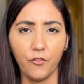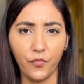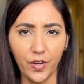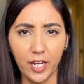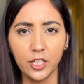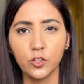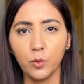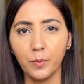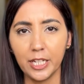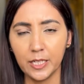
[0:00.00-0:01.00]
fair to
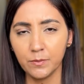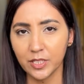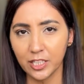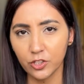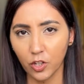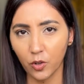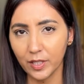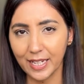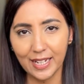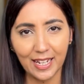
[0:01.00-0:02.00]
medium skin tone
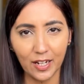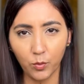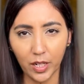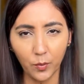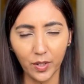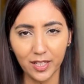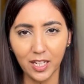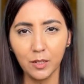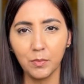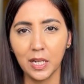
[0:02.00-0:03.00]
can get away with
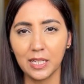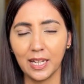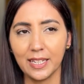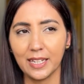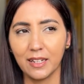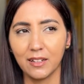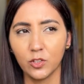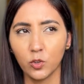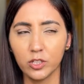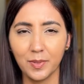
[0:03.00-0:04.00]
it but like
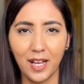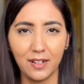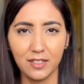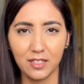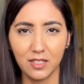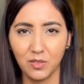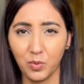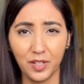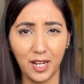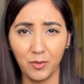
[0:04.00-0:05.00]
those palettes were
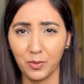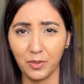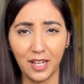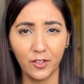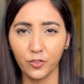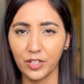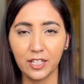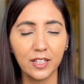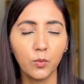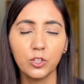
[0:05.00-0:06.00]
never i don't think
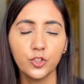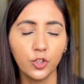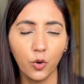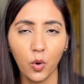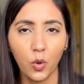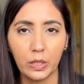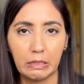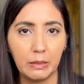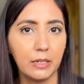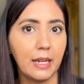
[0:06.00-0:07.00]
they will show on
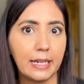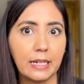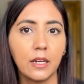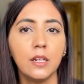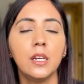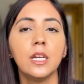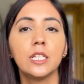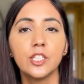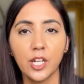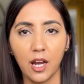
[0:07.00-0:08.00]
like
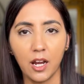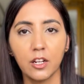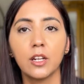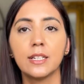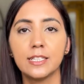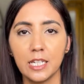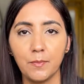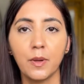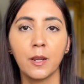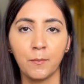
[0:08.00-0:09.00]
dark deep
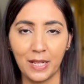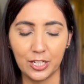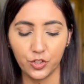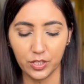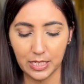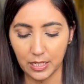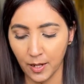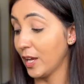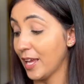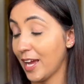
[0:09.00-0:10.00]
complexions
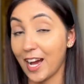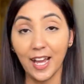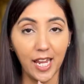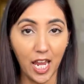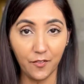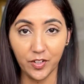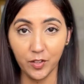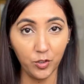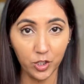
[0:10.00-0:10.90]
i haven't even